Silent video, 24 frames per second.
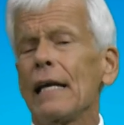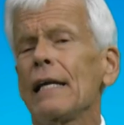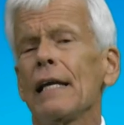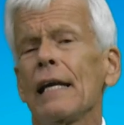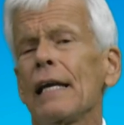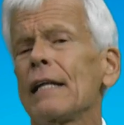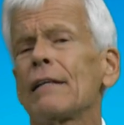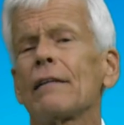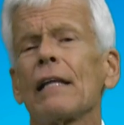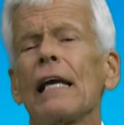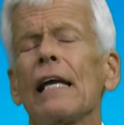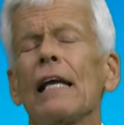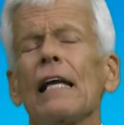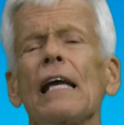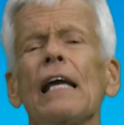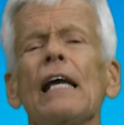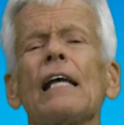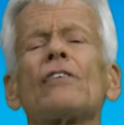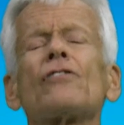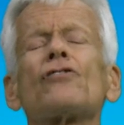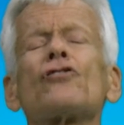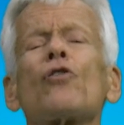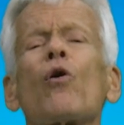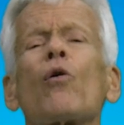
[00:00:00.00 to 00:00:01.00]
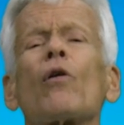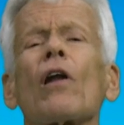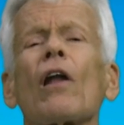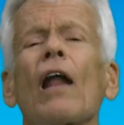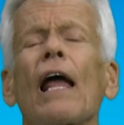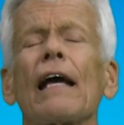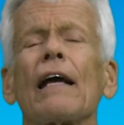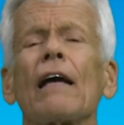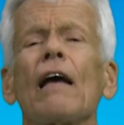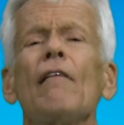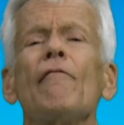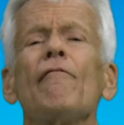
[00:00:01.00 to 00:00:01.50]
It's sort of
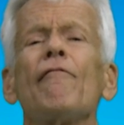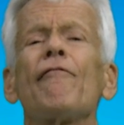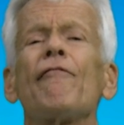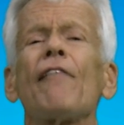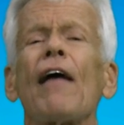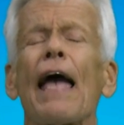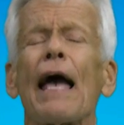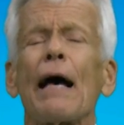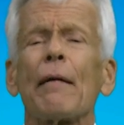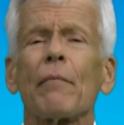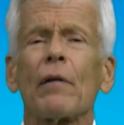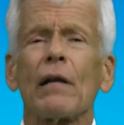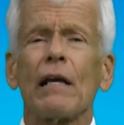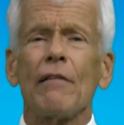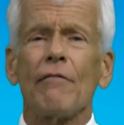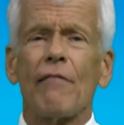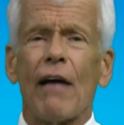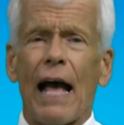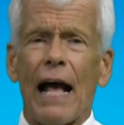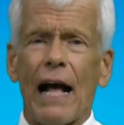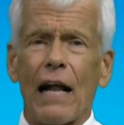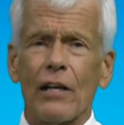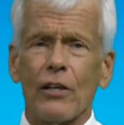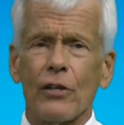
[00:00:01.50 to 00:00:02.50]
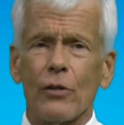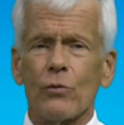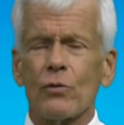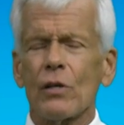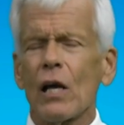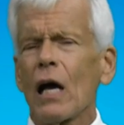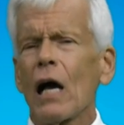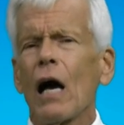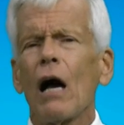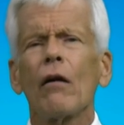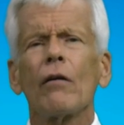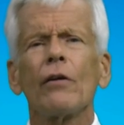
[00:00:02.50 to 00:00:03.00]
like family values.
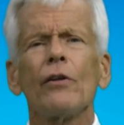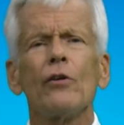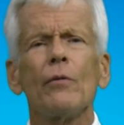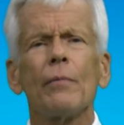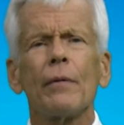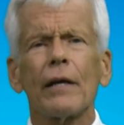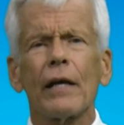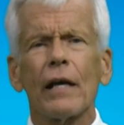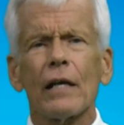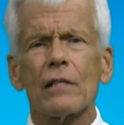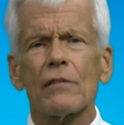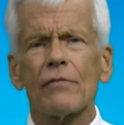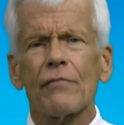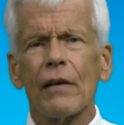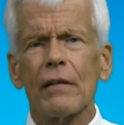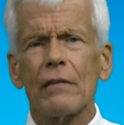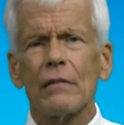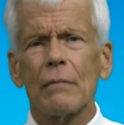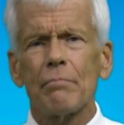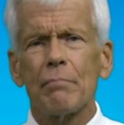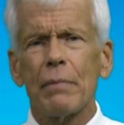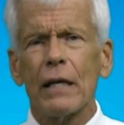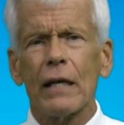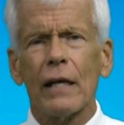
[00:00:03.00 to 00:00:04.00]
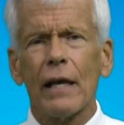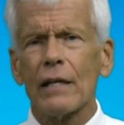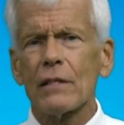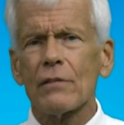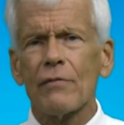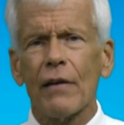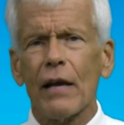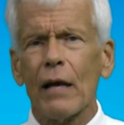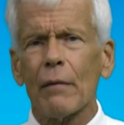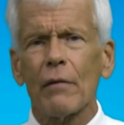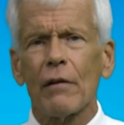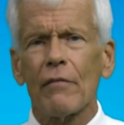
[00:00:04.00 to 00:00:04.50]
How can you be against
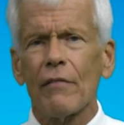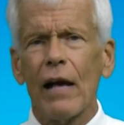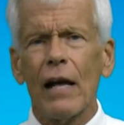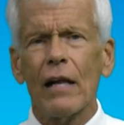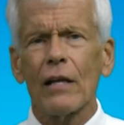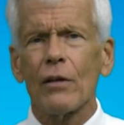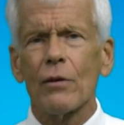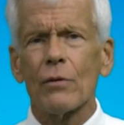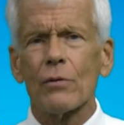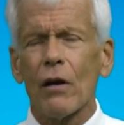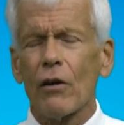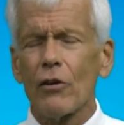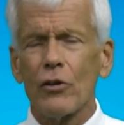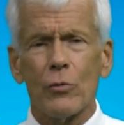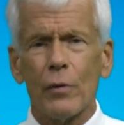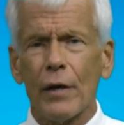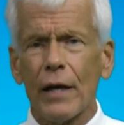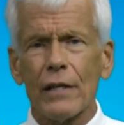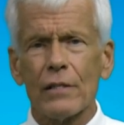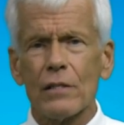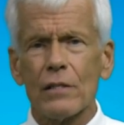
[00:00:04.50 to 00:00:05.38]
family values? Are you against the